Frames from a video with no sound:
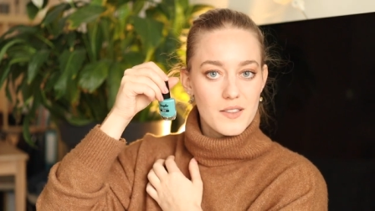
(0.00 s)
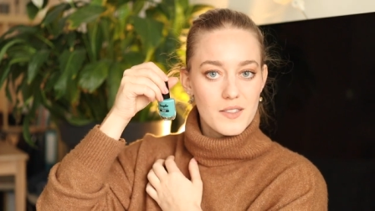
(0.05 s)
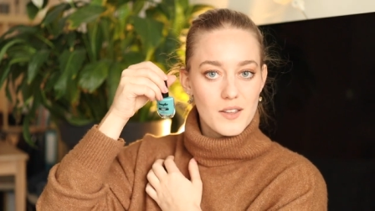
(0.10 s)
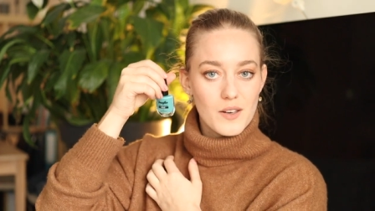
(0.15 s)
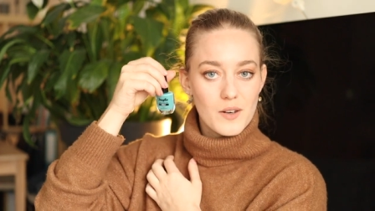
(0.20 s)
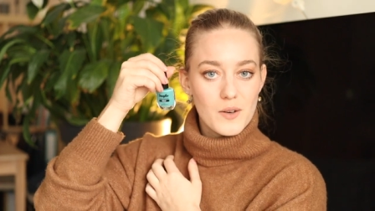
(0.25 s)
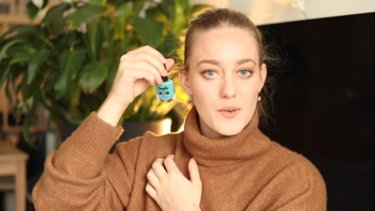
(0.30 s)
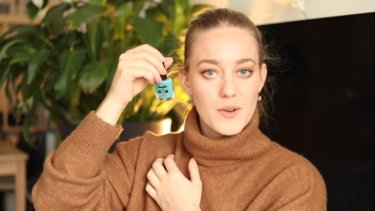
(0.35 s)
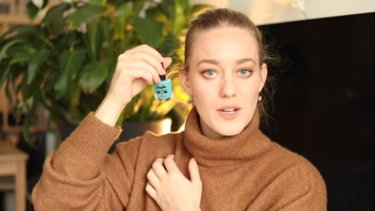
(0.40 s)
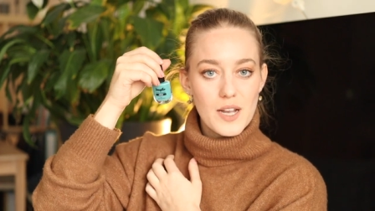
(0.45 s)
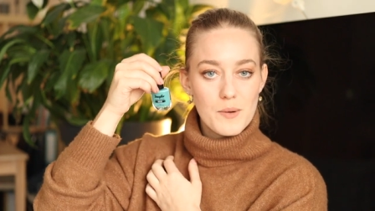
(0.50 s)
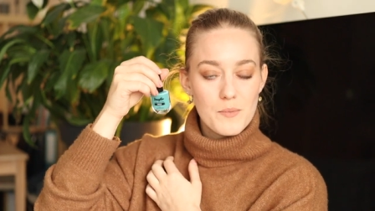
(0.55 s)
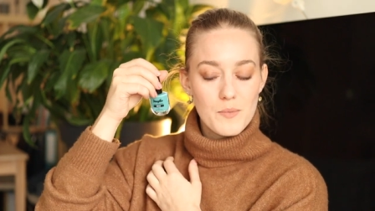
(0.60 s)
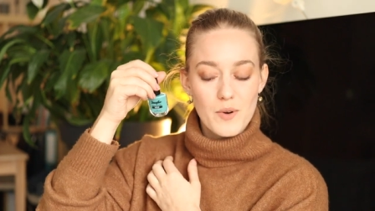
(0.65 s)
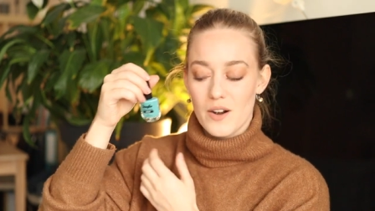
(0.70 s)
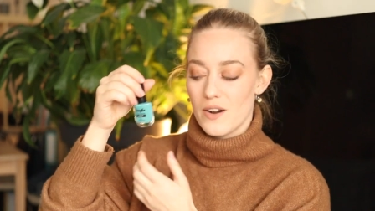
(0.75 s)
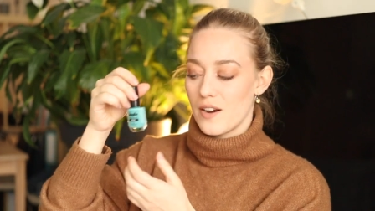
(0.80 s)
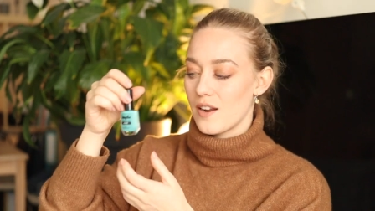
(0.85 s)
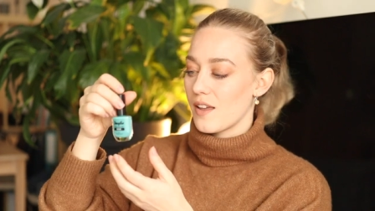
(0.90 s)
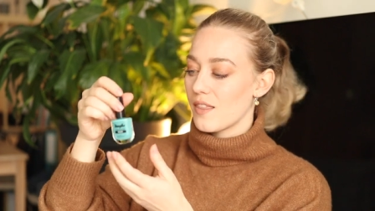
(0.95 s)
the look I'm
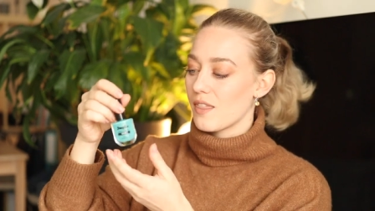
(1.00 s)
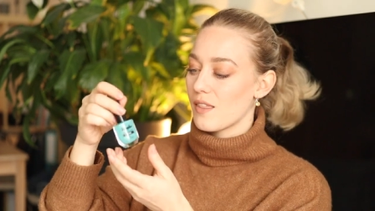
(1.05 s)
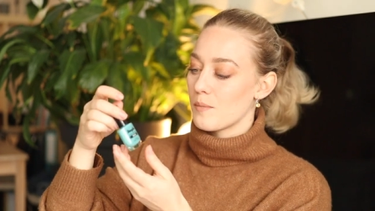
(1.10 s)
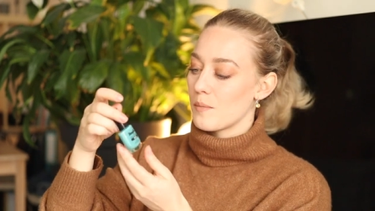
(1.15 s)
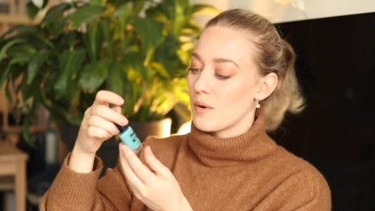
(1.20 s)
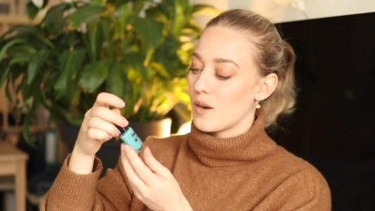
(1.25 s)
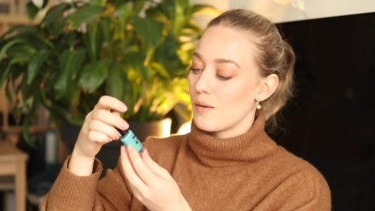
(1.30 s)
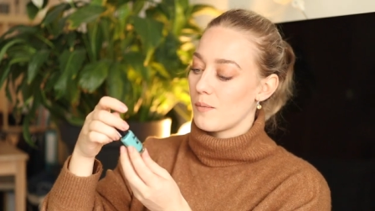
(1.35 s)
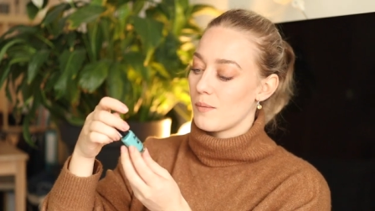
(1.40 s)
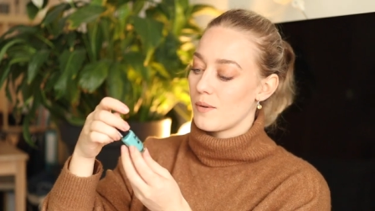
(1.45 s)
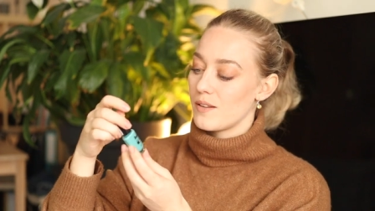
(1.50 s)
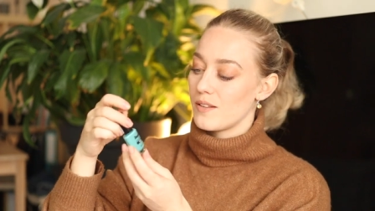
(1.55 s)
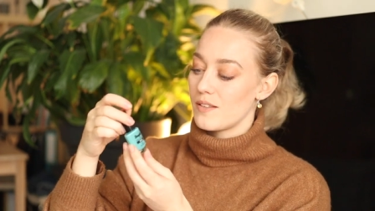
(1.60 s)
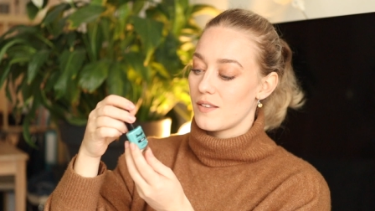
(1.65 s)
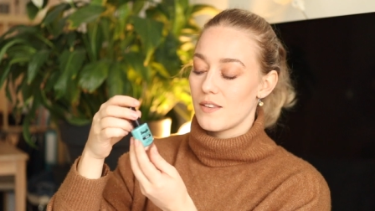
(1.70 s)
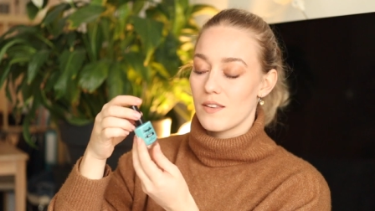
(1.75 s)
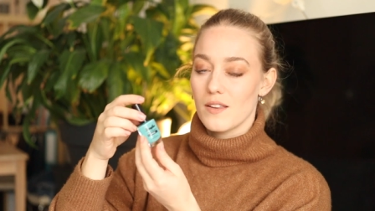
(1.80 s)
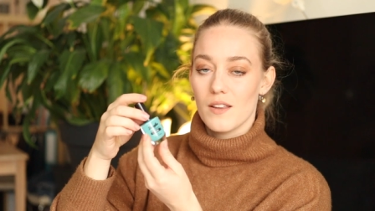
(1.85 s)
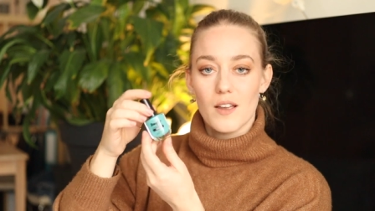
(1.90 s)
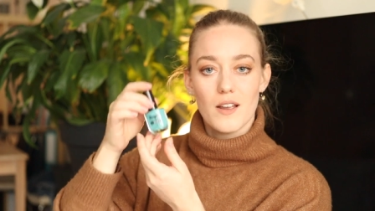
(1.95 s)
wearing at the
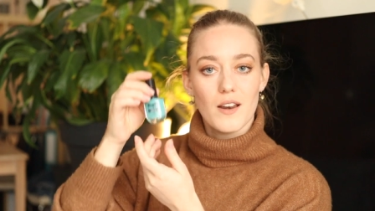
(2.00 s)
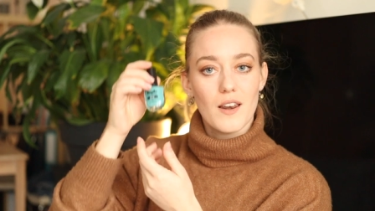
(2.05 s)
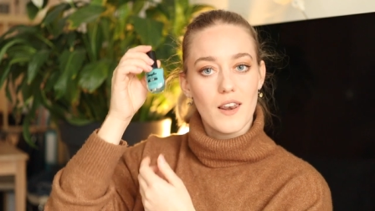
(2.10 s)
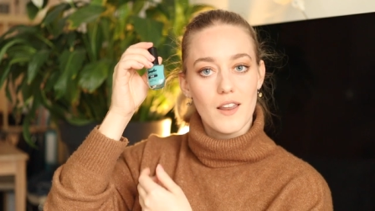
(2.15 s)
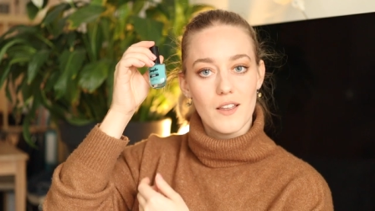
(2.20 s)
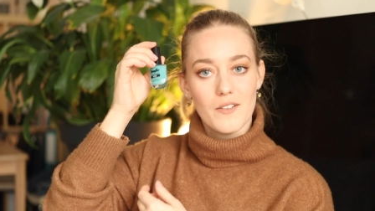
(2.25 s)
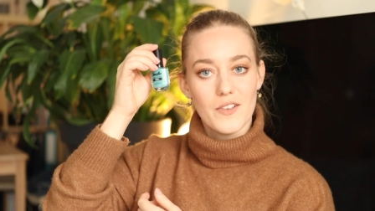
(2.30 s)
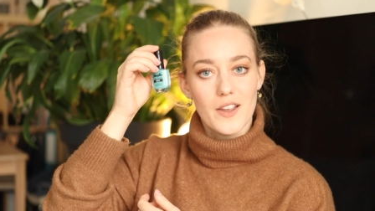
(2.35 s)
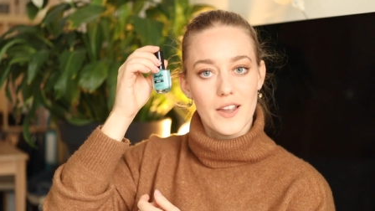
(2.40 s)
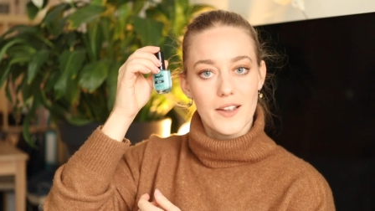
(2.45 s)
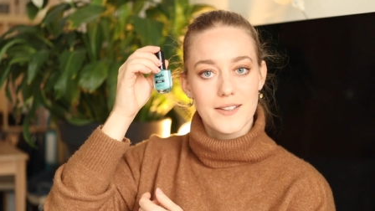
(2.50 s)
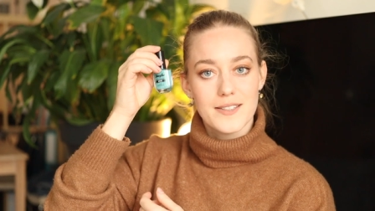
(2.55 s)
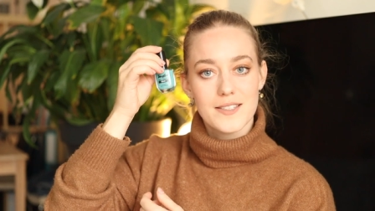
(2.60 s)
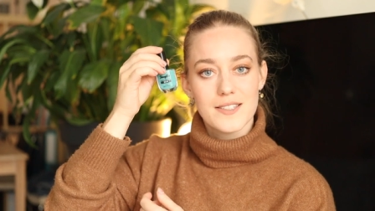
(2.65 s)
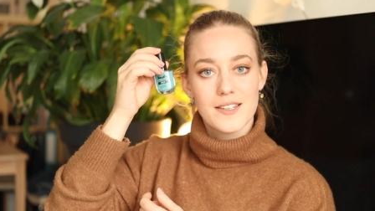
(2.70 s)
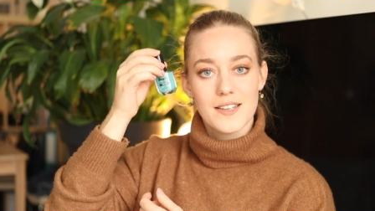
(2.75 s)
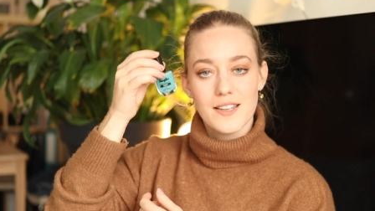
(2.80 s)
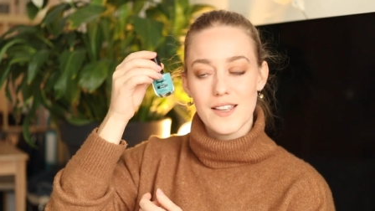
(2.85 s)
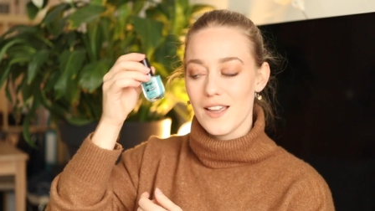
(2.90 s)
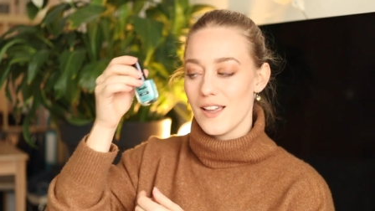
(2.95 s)
moment. I love
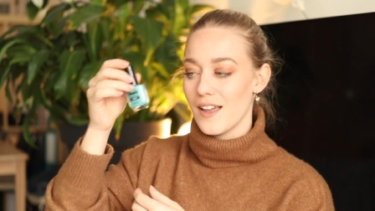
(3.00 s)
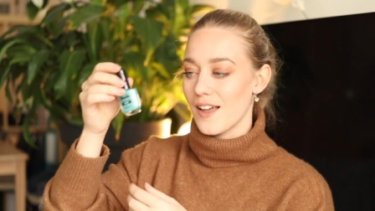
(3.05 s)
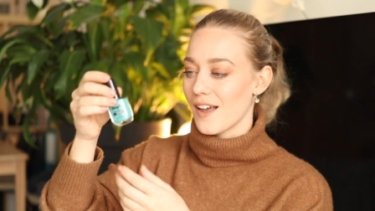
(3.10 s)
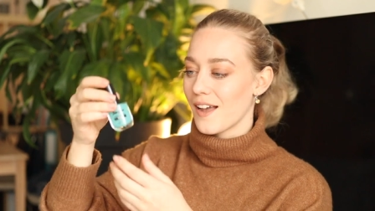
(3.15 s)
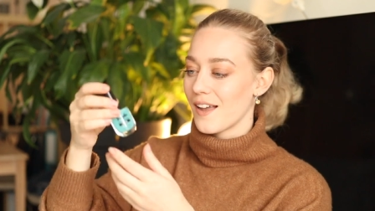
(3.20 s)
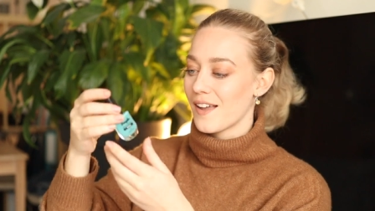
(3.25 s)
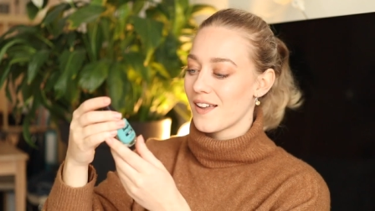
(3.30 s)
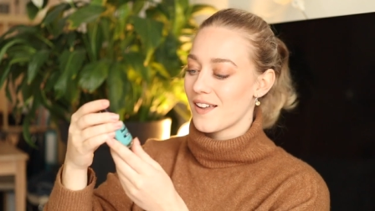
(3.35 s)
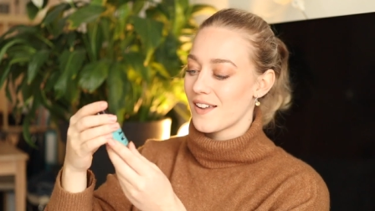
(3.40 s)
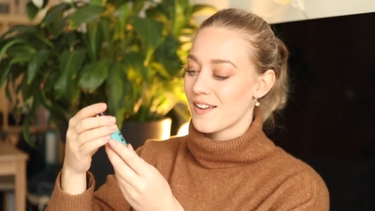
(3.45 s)
it, yeah.